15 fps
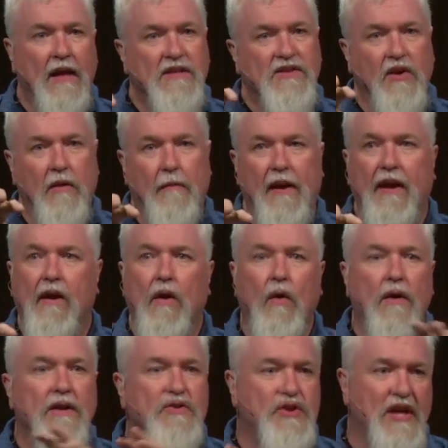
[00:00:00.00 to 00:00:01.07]
And so you better
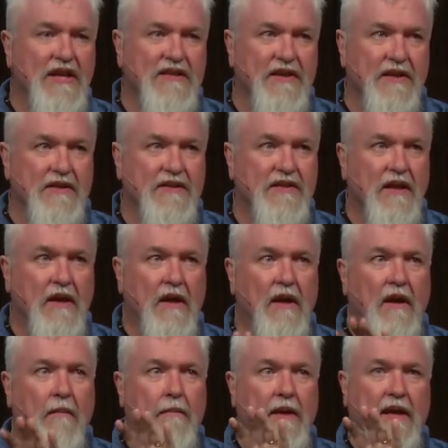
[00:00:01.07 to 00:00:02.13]
go to Jesus
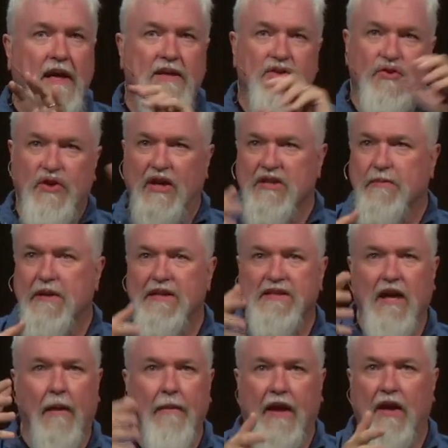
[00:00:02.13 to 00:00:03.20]
because judgment
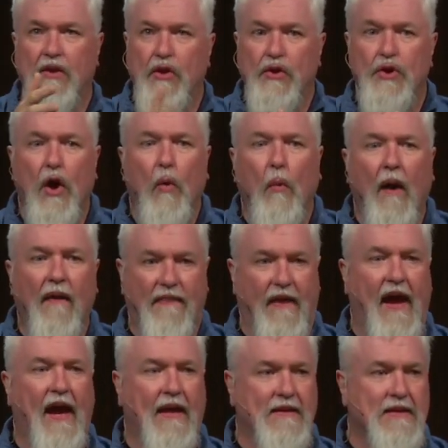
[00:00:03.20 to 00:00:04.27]
is coming and you don't want
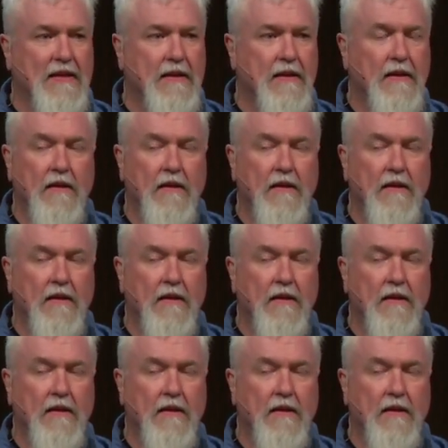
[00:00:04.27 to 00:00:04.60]
that.